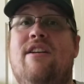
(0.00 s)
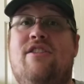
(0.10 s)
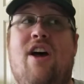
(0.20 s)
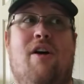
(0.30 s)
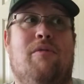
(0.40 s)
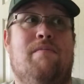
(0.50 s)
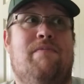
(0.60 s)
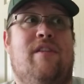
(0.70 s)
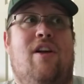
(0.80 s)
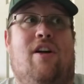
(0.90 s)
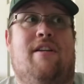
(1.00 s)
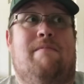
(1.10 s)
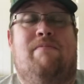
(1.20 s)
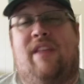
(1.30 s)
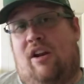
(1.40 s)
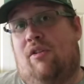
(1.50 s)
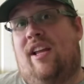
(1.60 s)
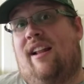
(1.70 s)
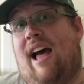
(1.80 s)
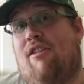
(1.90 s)
So, look, they'd
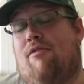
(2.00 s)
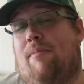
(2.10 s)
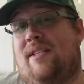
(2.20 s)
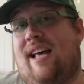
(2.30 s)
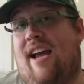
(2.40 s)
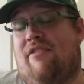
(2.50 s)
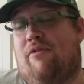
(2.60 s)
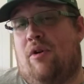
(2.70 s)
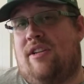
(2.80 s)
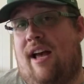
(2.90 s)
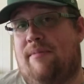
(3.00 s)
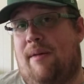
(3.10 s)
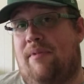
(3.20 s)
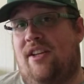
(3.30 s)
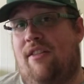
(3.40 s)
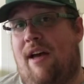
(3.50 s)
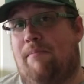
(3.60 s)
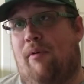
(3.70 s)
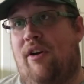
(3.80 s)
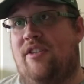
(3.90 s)
only allowed him to be sacked 4 times up until
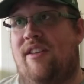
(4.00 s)
that point,